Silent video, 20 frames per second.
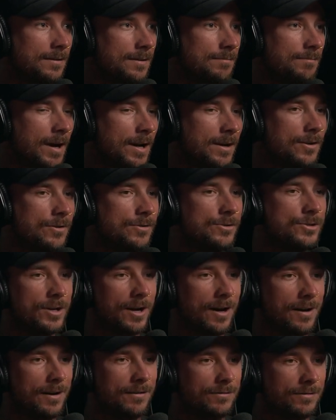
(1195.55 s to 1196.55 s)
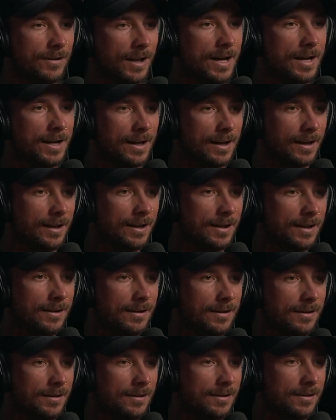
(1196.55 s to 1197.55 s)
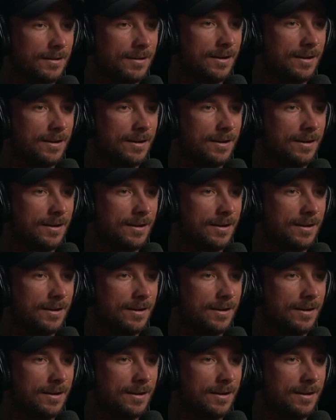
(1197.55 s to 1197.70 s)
minutia of lighting, mm-hmm.